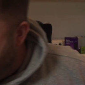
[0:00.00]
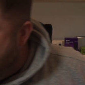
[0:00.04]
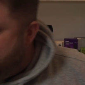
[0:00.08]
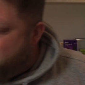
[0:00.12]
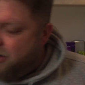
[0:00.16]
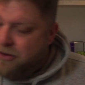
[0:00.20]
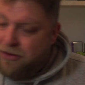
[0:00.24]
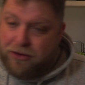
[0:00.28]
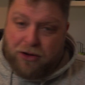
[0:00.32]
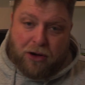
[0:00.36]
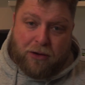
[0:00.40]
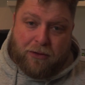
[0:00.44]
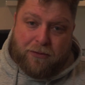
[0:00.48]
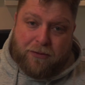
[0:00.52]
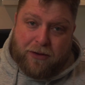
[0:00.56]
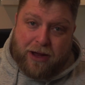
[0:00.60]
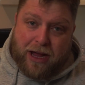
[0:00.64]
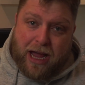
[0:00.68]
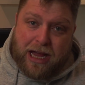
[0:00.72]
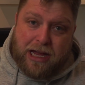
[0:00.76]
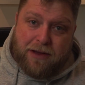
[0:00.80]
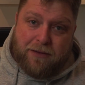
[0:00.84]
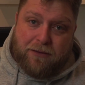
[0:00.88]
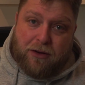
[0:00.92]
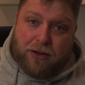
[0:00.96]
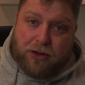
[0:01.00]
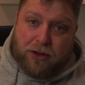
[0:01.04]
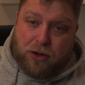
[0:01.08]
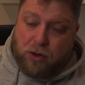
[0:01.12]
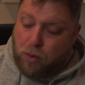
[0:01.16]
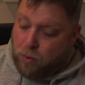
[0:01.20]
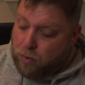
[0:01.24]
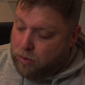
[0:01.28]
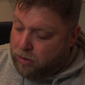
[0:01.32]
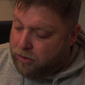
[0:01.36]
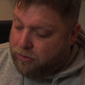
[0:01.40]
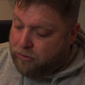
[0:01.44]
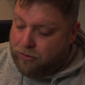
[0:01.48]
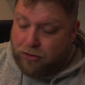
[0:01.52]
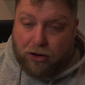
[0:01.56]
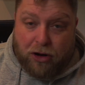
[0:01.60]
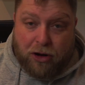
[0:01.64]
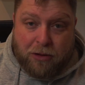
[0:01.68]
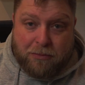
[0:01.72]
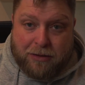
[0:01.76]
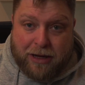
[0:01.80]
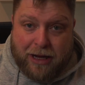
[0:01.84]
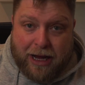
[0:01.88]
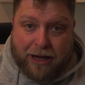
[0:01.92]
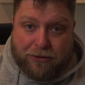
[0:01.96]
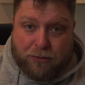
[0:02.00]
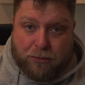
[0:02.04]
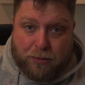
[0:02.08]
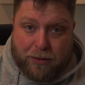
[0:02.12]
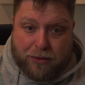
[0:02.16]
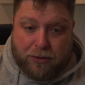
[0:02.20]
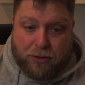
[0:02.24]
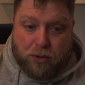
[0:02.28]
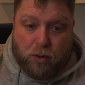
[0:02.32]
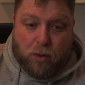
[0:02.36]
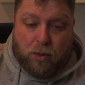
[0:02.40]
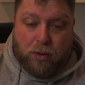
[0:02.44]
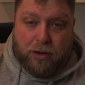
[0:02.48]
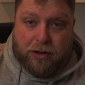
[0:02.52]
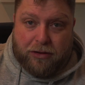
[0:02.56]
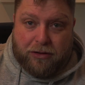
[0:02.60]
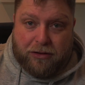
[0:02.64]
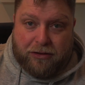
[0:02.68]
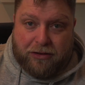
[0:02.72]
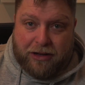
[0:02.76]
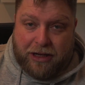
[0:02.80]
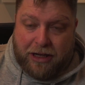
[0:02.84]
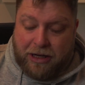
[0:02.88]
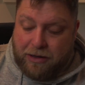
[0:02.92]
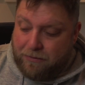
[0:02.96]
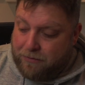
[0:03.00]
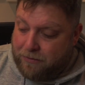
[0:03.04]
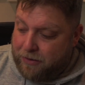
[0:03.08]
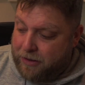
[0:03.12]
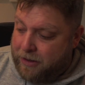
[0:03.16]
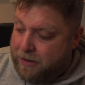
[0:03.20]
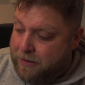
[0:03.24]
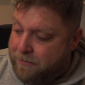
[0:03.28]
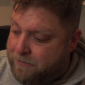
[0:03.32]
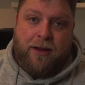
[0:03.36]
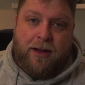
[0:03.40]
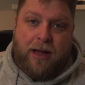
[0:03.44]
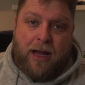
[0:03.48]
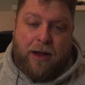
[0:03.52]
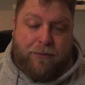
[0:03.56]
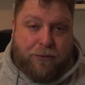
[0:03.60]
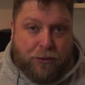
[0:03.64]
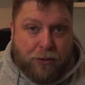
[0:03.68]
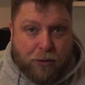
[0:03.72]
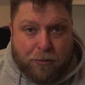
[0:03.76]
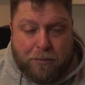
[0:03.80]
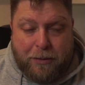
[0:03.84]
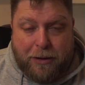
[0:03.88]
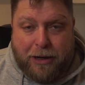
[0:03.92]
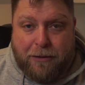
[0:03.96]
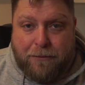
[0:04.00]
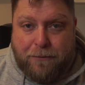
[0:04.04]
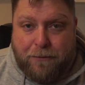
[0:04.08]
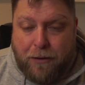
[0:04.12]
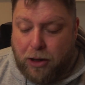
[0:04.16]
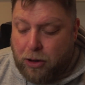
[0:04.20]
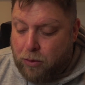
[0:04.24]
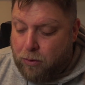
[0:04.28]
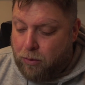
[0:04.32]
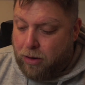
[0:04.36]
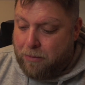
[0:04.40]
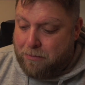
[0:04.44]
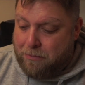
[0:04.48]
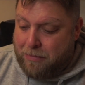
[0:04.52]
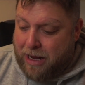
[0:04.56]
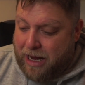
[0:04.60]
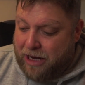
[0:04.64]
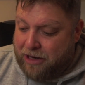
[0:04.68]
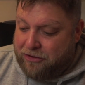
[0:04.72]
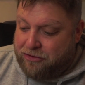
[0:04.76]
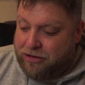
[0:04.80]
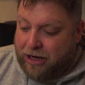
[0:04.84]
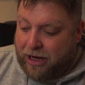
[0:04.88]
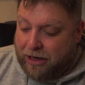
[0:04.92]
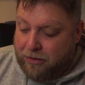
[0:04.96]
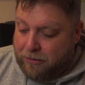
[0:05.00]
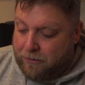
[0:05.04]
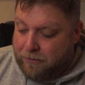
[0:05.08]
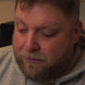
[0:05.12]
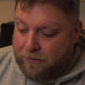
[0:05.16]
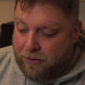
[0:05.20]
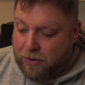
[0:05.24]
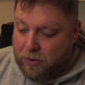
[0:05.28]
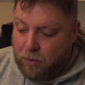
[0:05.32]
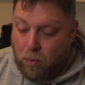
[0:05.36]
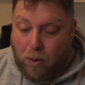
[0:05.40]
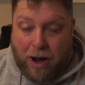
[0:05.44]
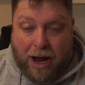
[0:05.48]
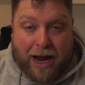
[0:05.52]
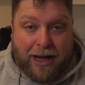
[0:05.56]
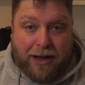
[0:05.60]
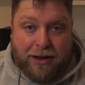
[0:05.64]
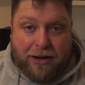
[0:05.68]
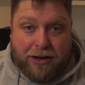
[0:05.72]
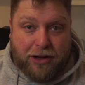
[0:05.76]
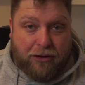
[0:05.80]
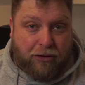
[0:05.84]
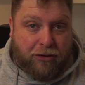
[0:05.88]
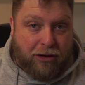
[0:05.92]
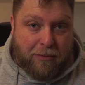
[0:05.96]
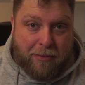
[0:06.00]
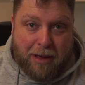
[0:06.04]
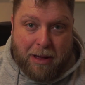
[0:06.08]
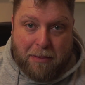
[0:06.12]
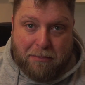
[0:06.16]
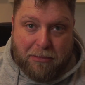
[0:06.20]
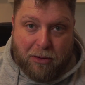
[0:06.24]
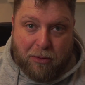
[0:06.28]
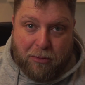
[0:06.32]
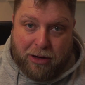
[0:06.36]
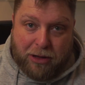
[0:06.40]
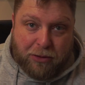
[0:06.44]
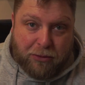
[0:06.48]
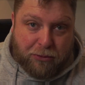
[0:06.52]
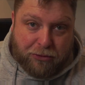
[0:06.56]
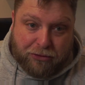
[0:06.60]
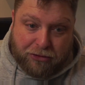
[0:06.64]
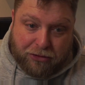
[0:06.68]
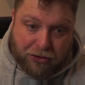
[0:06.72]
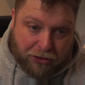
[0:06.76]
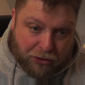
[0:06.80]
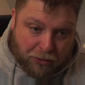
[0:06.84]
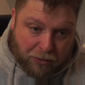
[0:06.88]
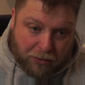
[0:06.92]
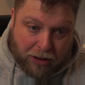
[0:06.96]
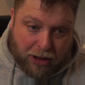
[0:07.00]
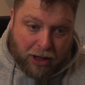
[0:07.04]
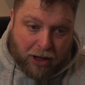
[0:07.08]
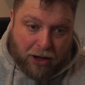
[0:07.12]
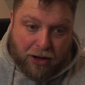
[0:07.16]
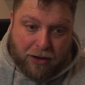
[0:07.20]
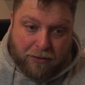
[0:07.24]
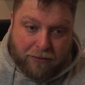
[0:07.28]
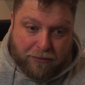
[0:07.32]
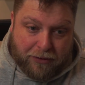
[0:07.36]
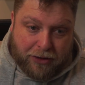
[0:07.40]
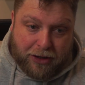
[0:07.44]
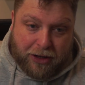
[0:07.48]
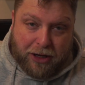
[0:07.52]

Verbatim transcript: Then don't forget you've got the Google Chromecast with Google TV. If you've been a follower on my channel for a while, you'll remember we used to do a lot of